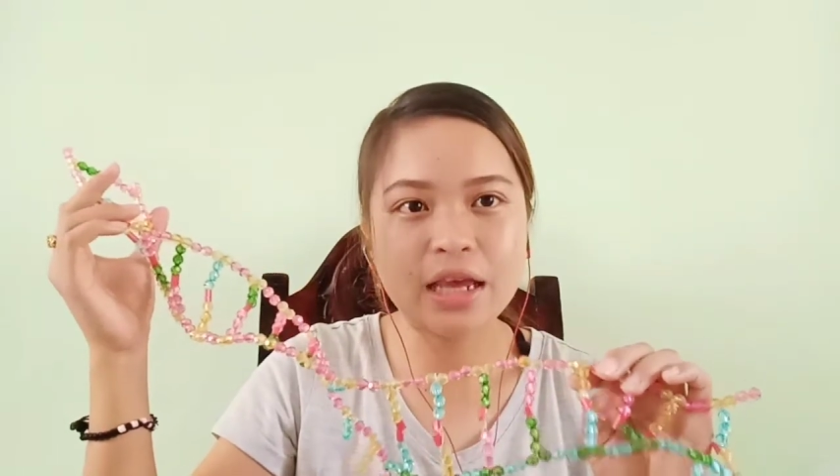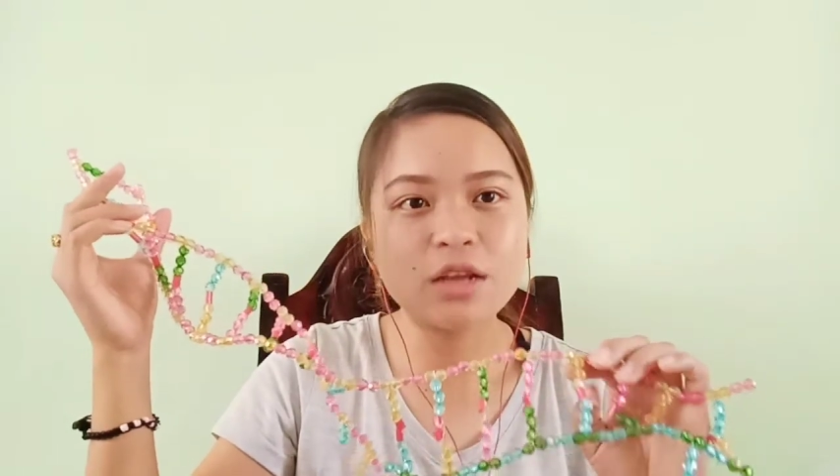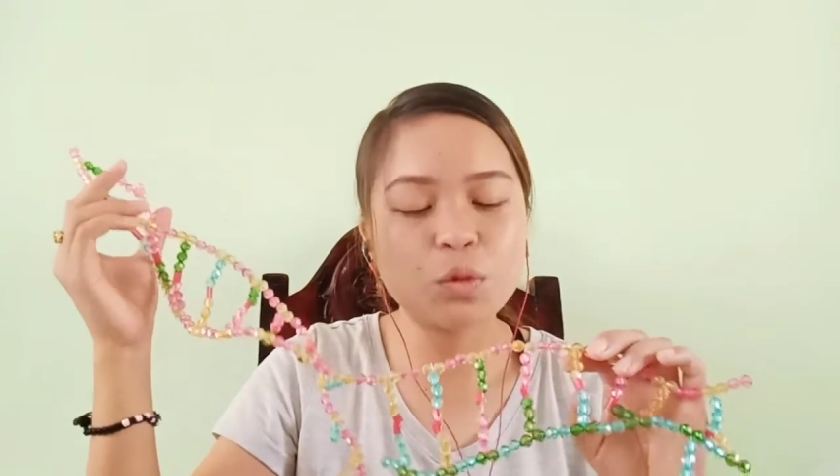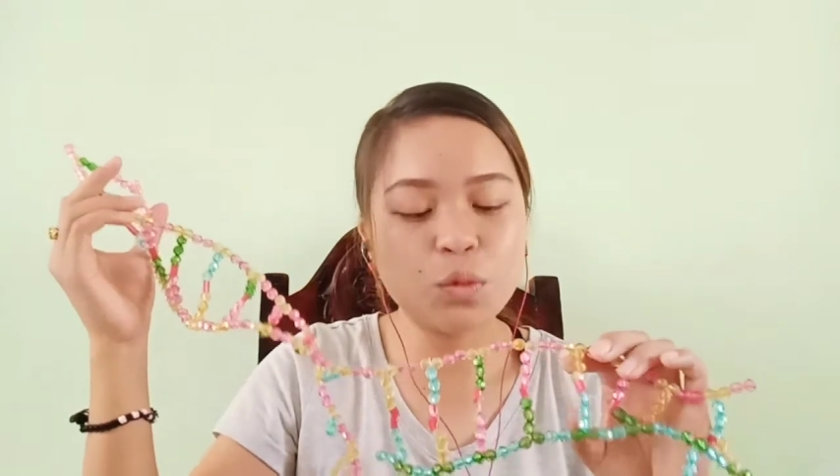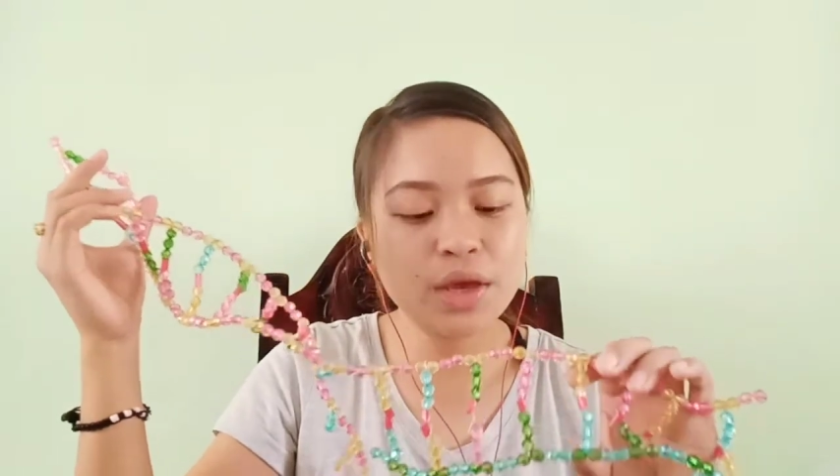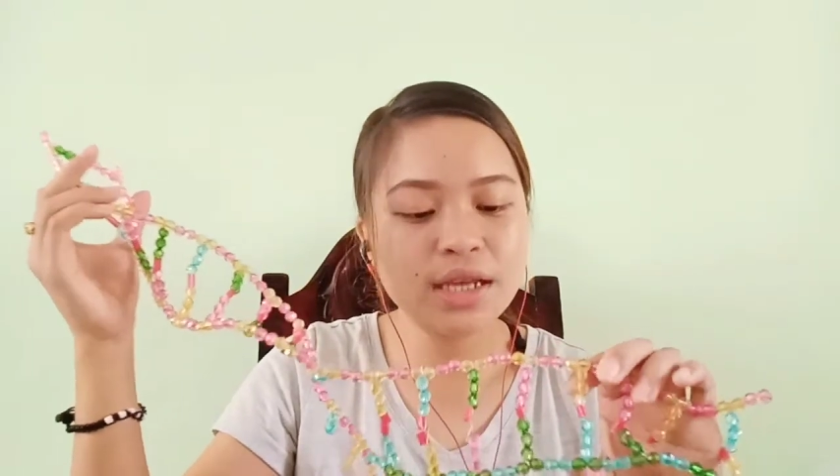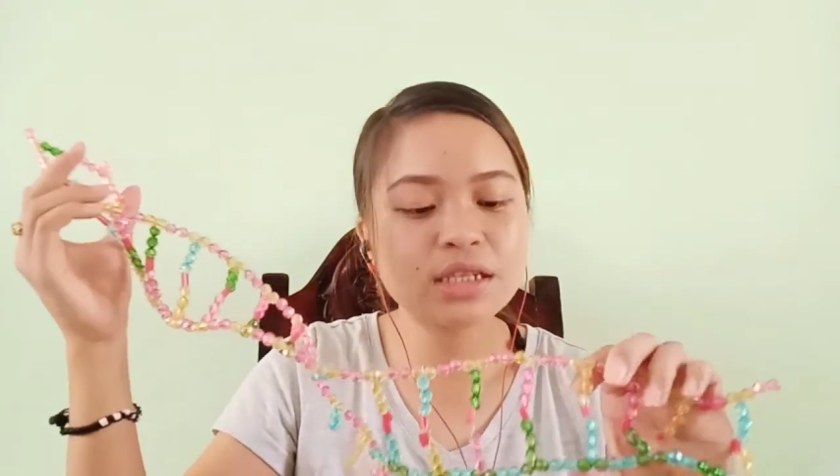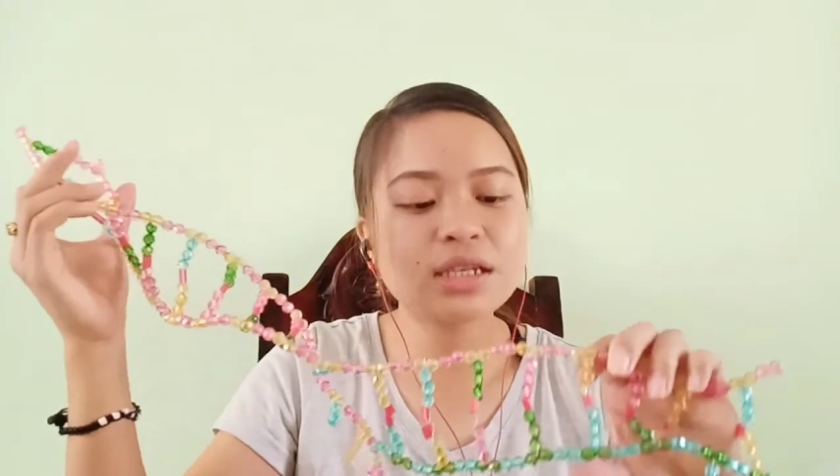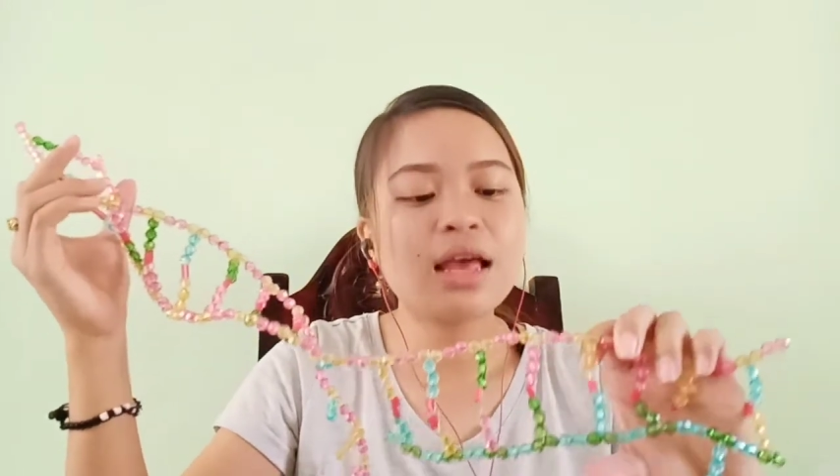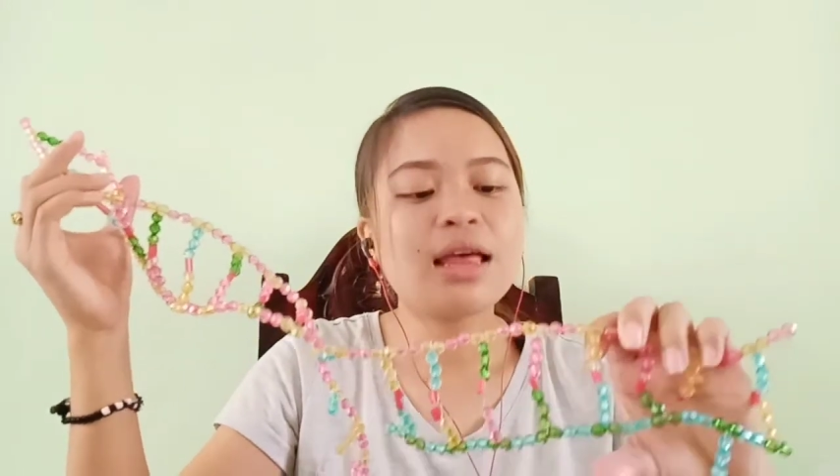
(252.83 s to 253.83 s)
in
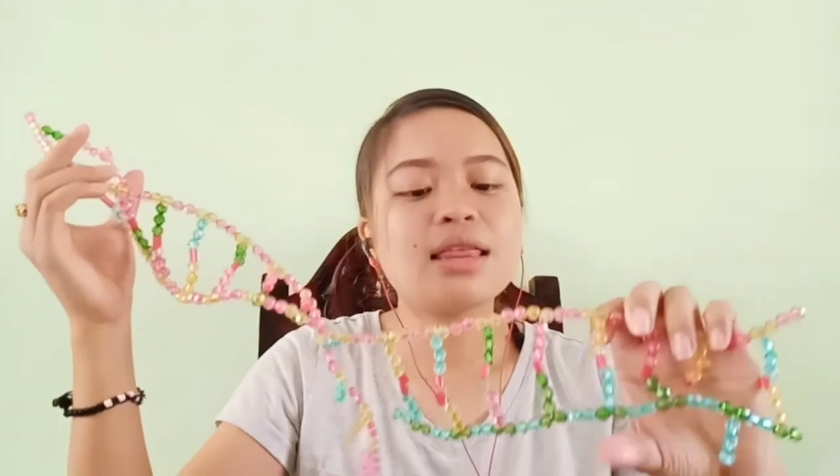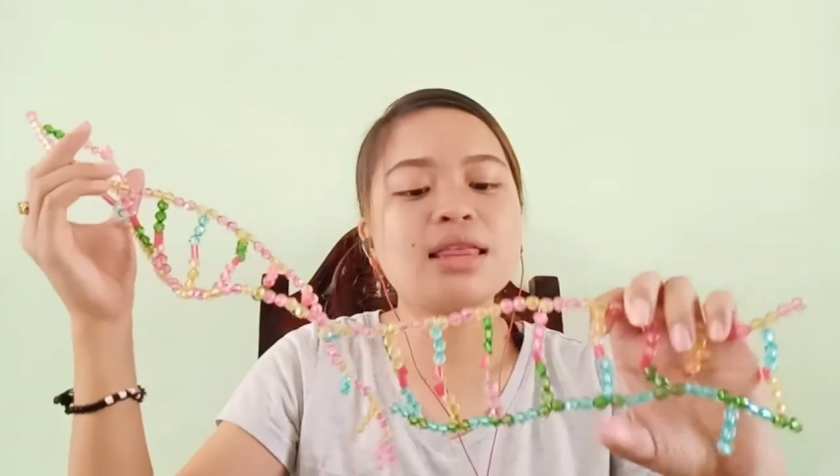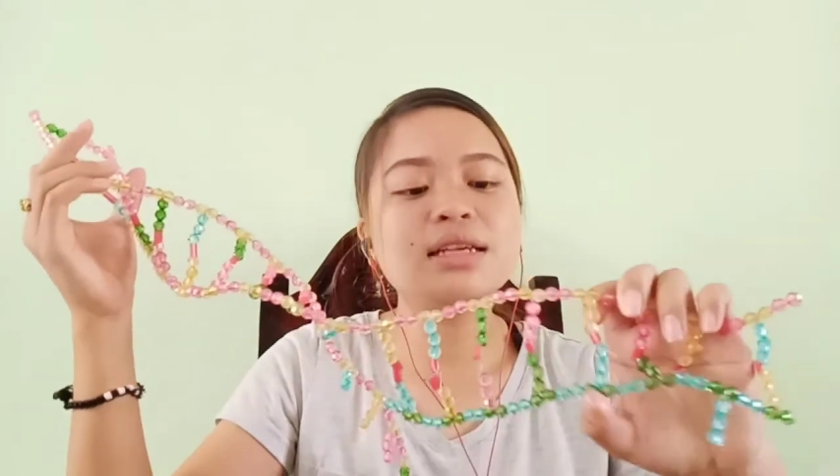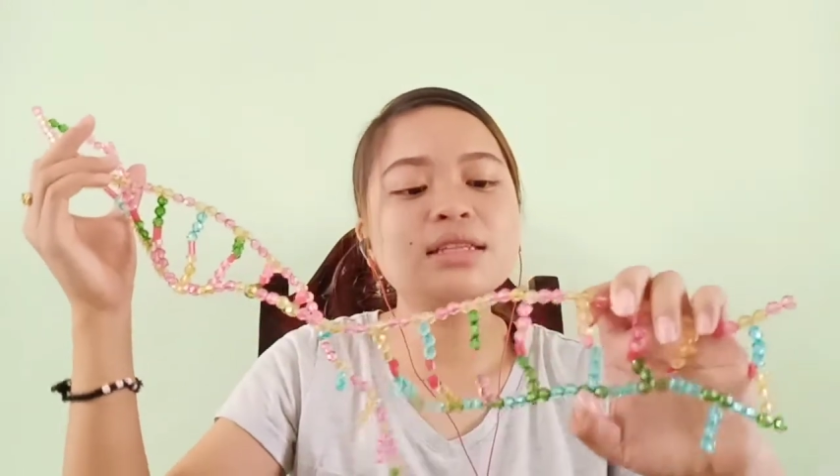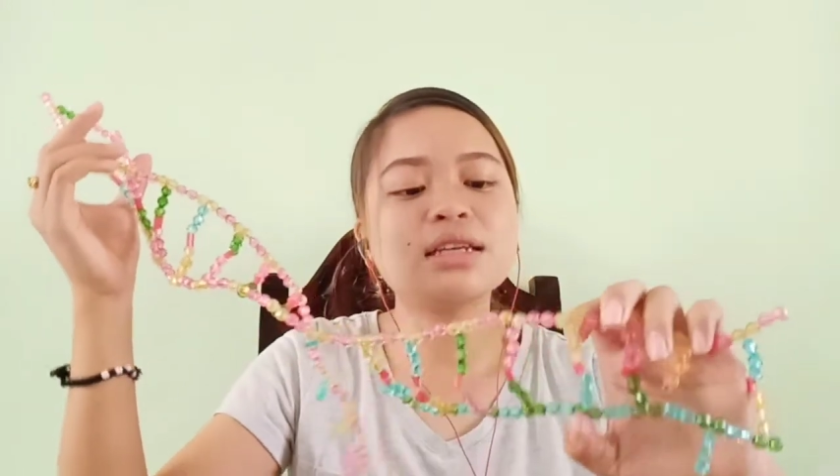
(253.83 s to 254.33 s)
which this